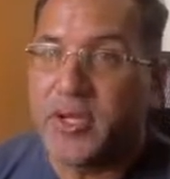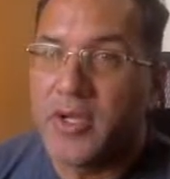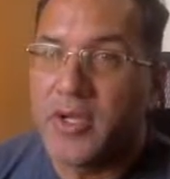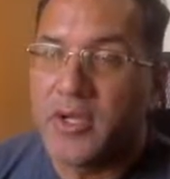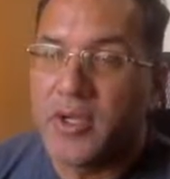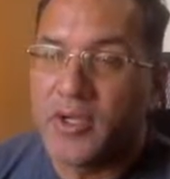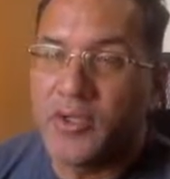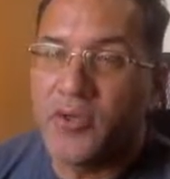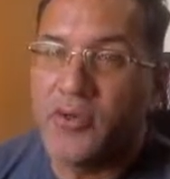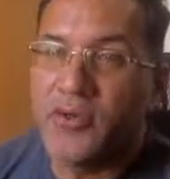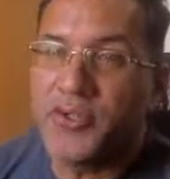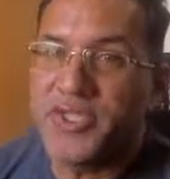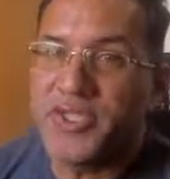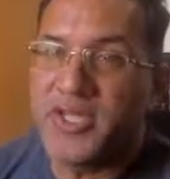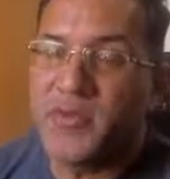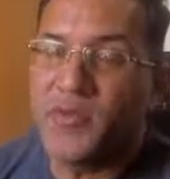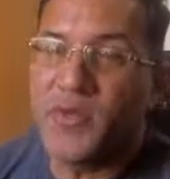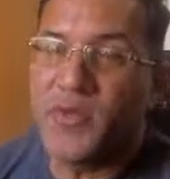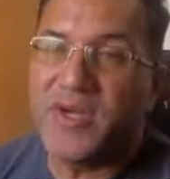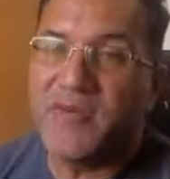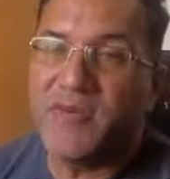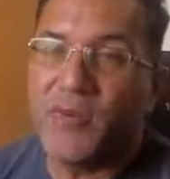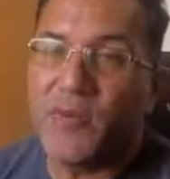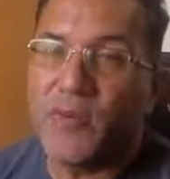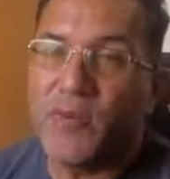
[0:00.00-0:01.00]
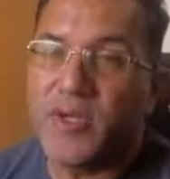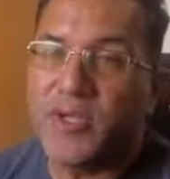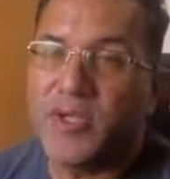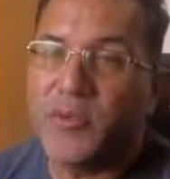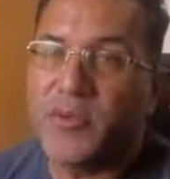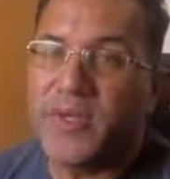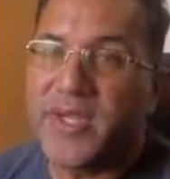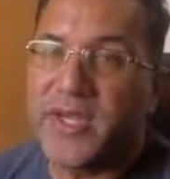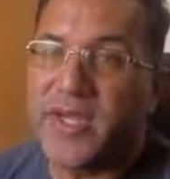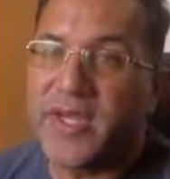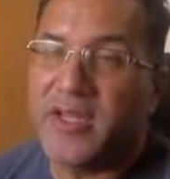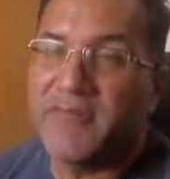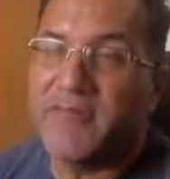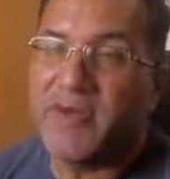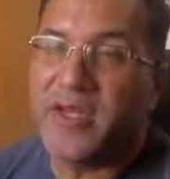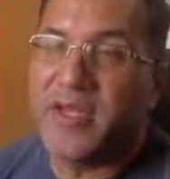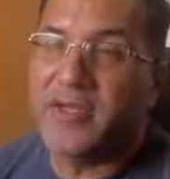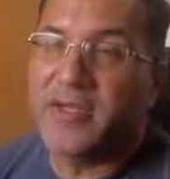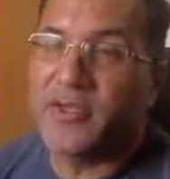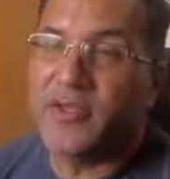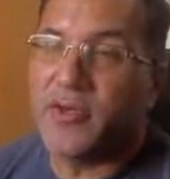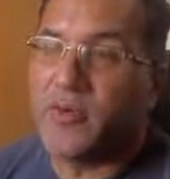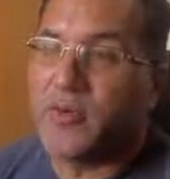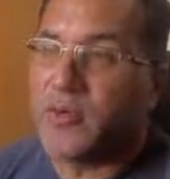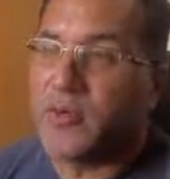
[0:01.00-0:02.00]
Usually, whenever we're doing
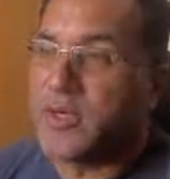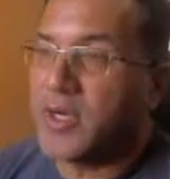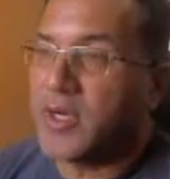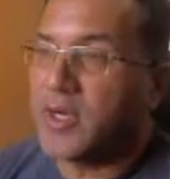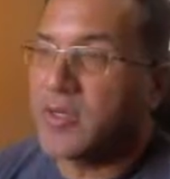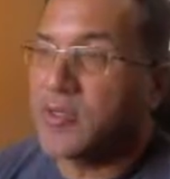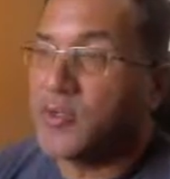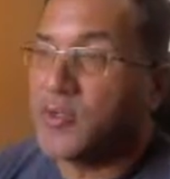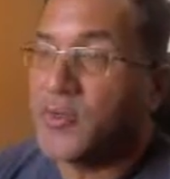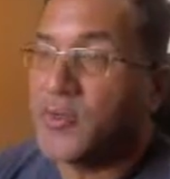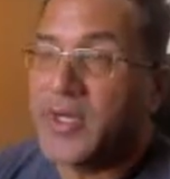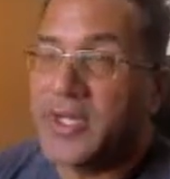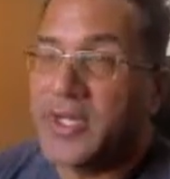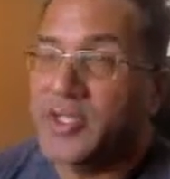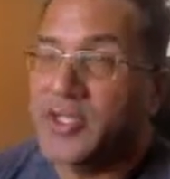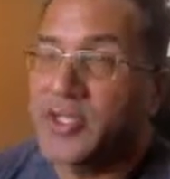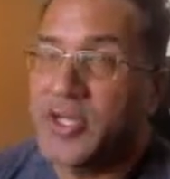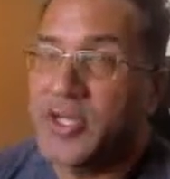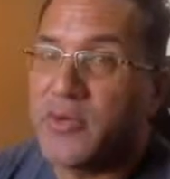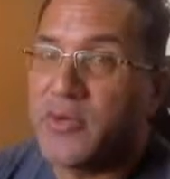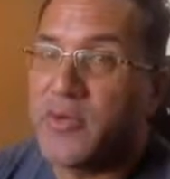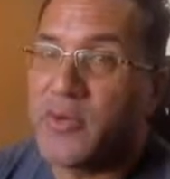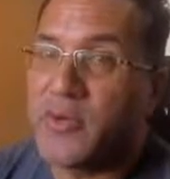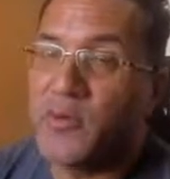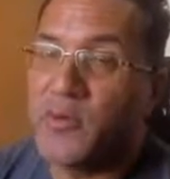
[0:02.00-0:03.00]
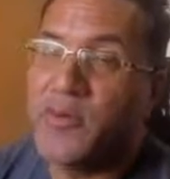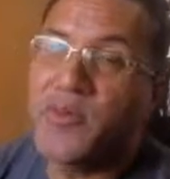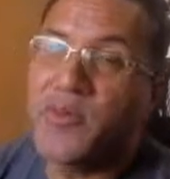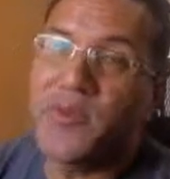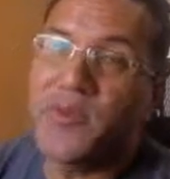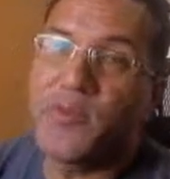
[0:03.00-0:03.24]
elevation or doing engineering,